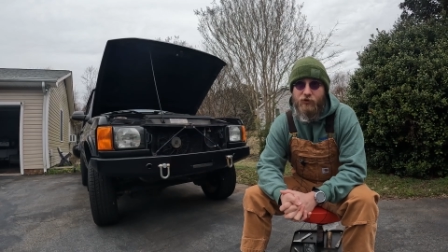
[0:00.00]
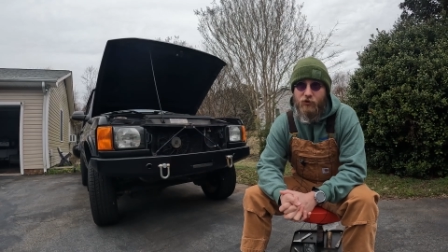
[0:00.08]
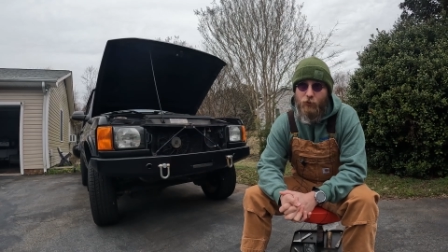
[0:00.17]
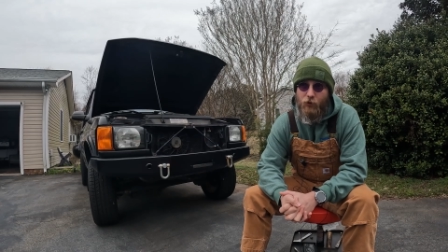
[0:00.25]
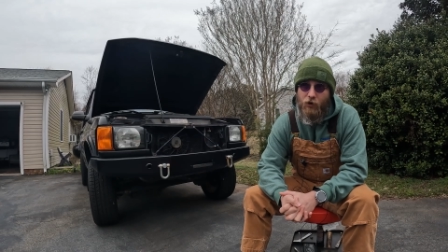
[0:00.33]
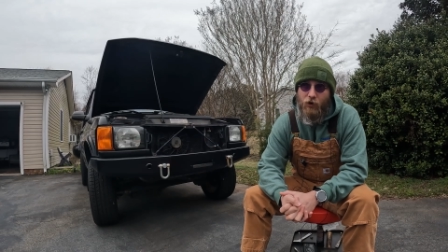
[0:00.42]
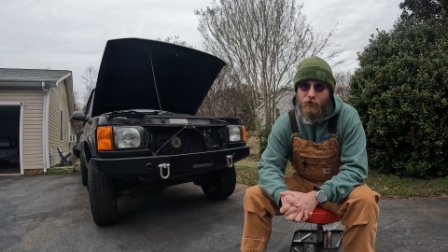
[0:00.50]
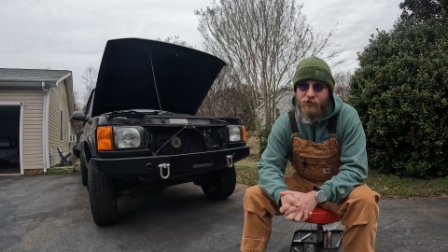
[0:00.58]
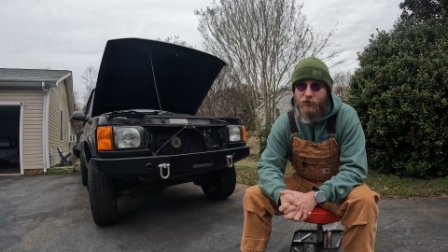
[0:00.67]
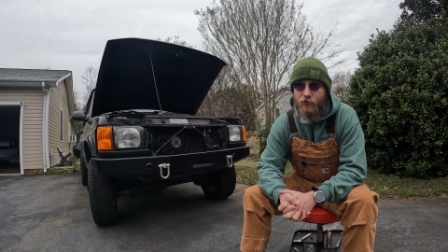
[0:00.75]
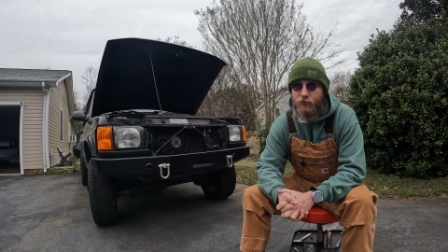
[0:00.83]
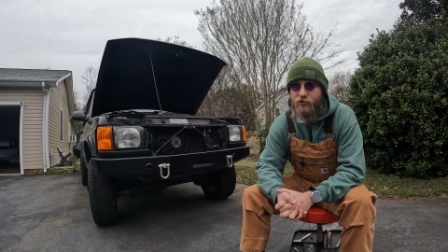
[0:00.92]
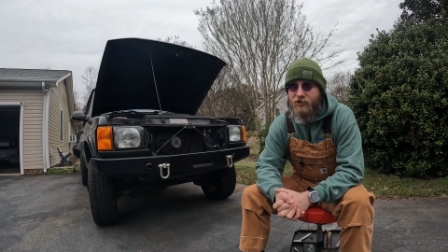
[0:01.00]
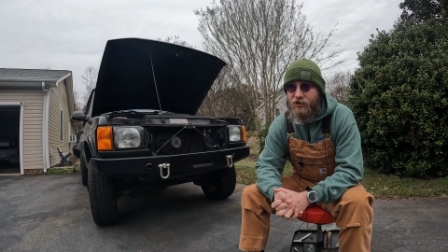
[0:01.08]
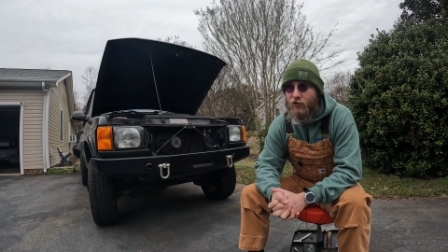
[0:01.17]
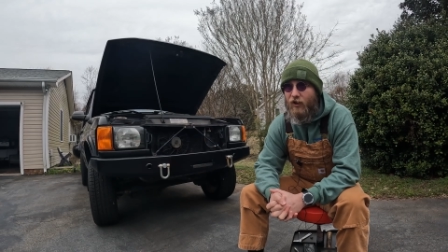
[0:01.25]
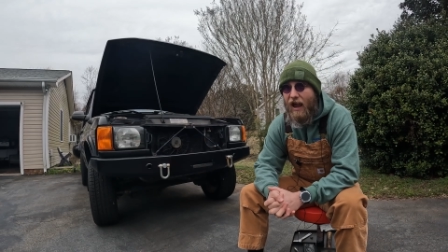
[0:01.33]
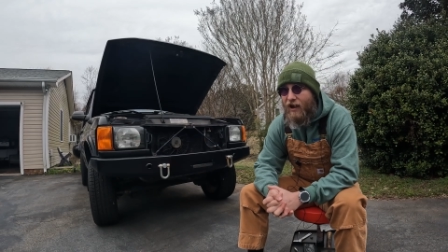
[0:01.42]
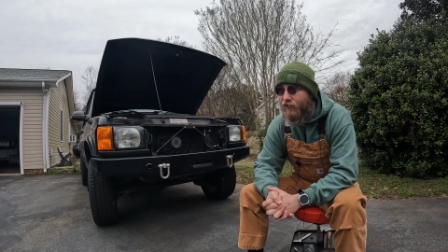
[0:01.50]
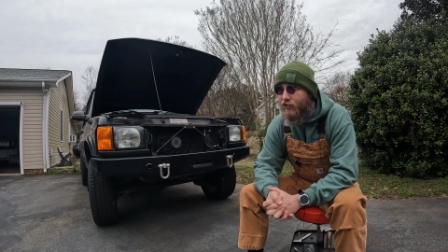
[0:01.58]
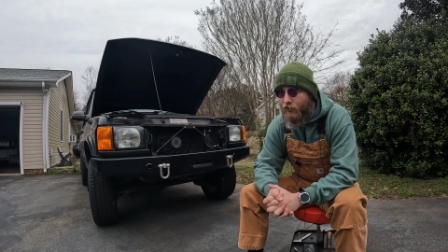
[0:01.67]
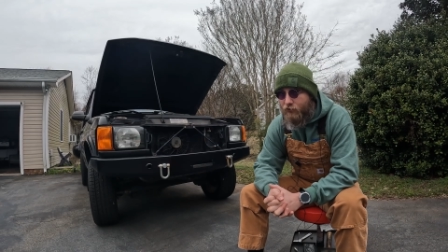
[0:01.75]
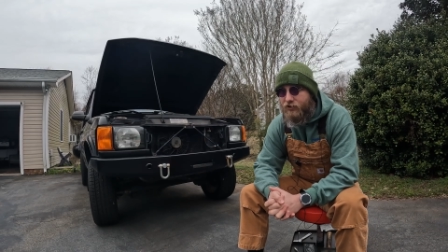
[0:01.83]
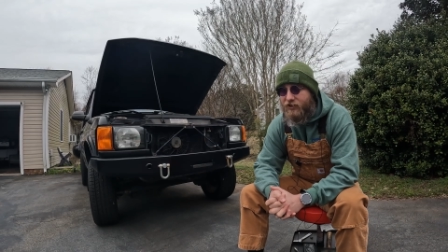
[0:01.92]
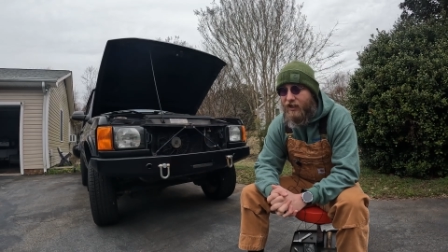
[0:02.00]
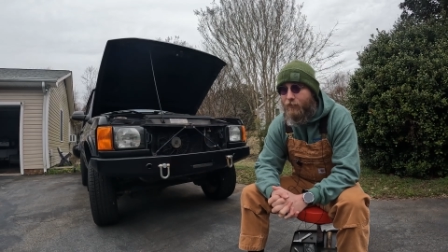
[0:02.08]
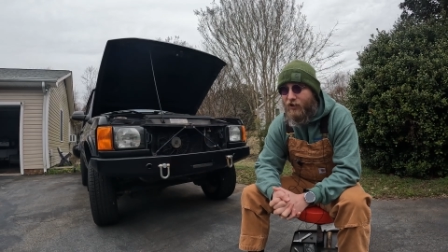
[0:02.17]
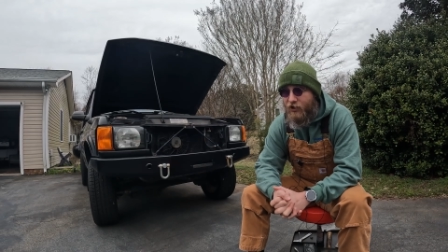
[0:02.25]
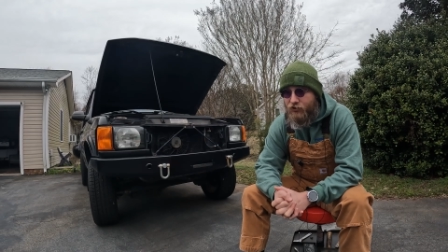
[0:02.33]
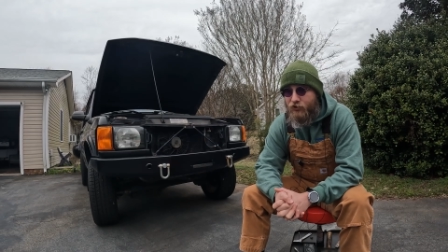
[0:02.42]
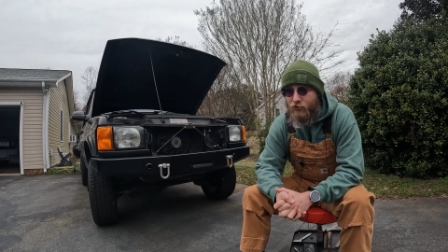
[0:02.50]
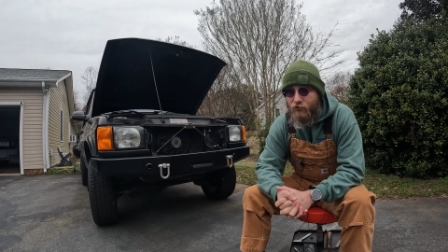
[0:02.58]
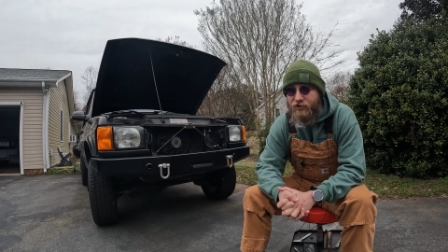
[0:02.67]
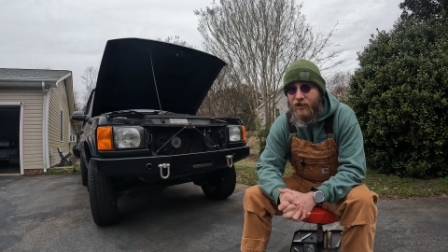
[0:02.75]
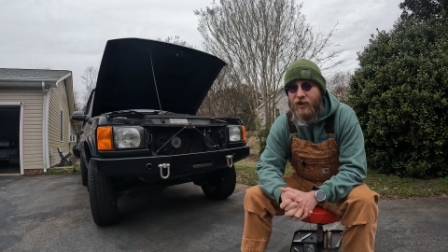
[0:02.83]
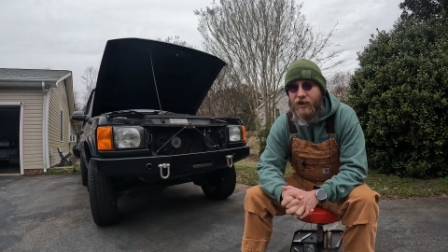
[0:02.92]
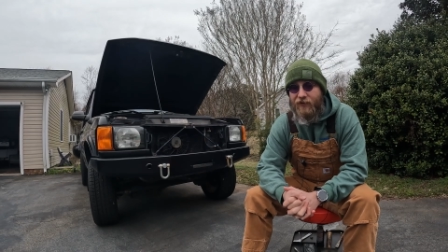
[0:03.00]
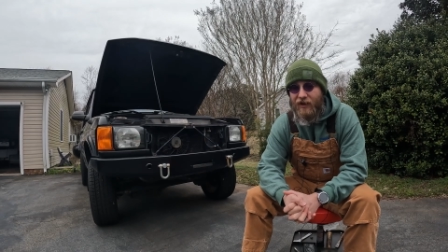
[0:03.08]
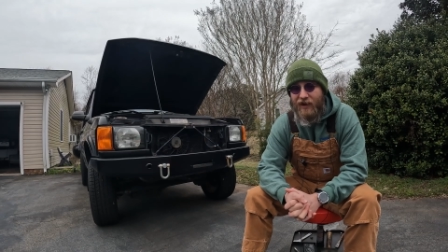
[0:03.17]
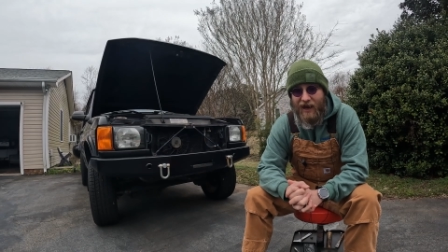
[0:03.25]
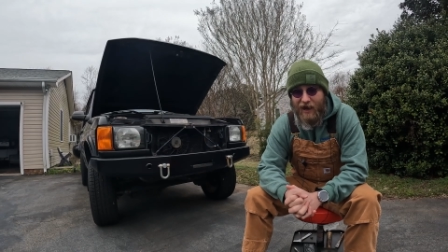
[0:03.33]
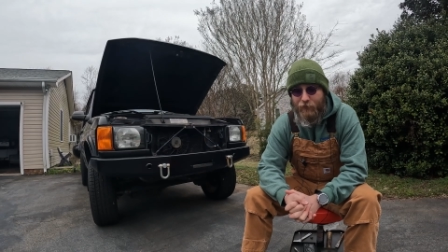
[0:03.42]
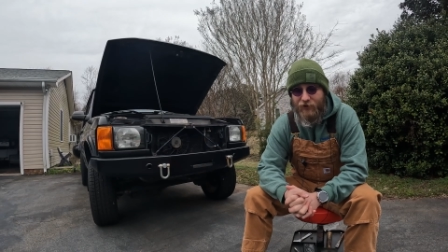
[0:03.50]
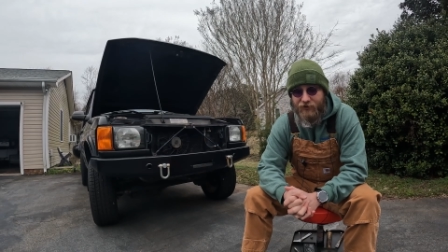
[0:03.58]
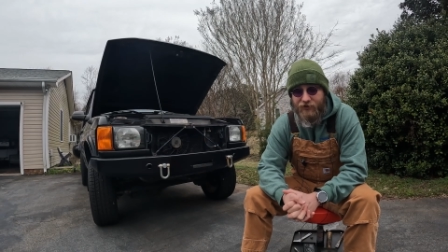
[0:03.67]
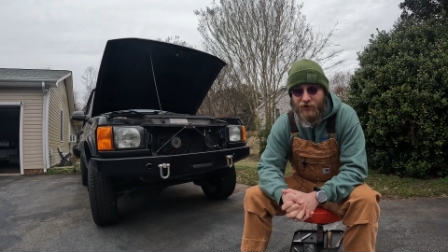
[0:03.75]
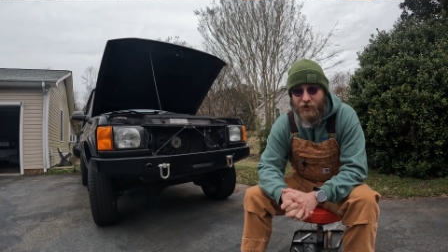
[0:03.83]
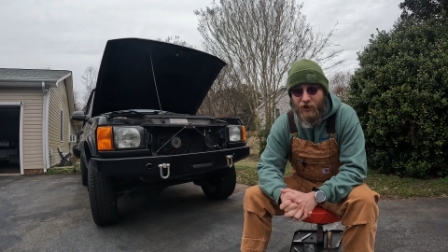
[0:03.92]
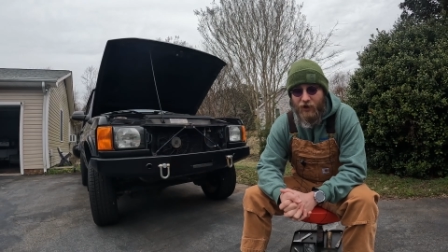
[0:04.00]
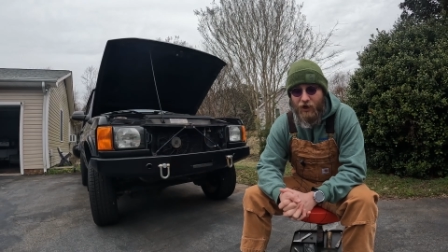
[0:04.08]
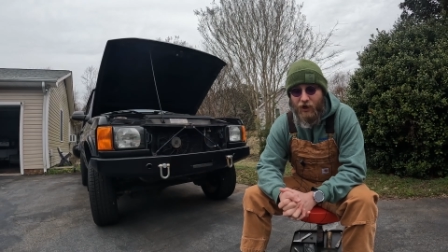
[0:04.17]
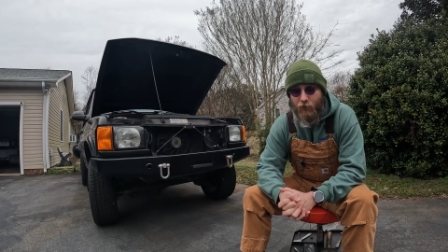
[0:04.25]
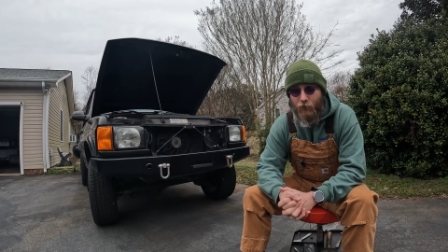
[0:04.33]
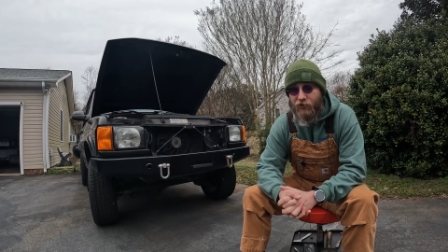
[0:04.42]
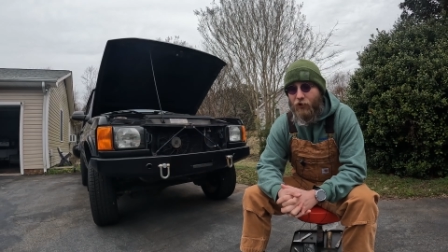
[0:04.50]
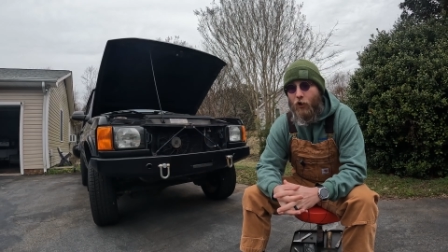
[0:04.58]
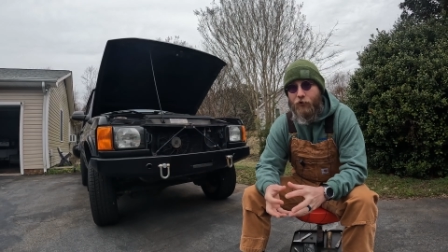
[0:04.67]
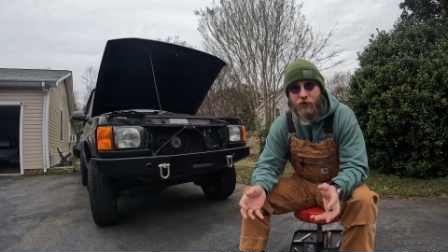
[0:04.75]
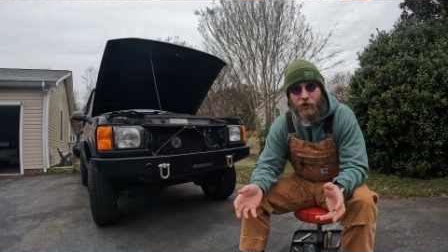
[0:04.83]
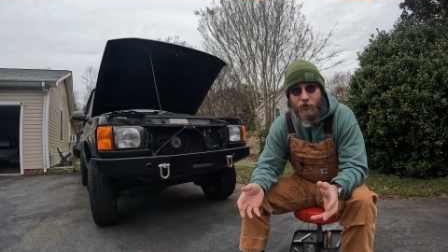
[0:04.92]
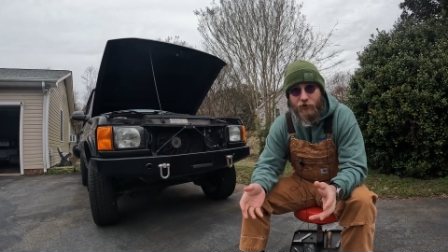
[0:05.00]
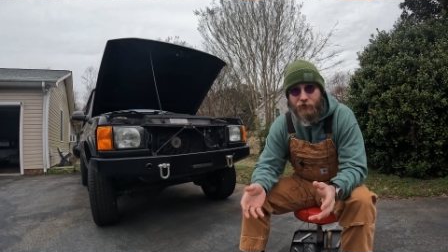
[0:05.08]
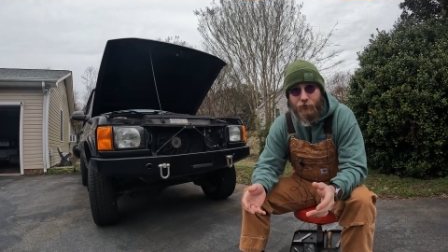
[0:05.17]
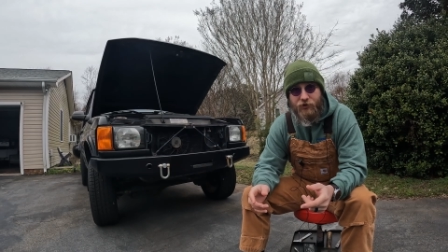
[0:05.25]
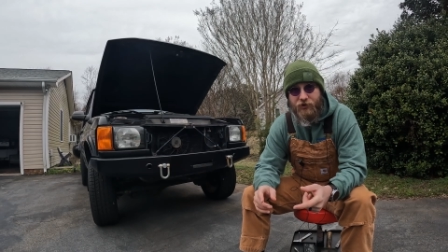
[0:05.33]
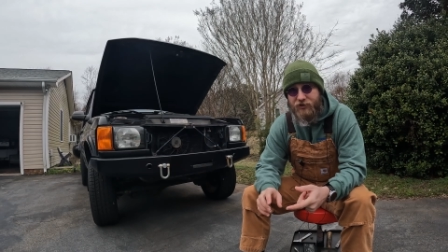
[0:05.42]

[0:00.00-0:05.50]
you are also still having those same issues that happened with all the years, which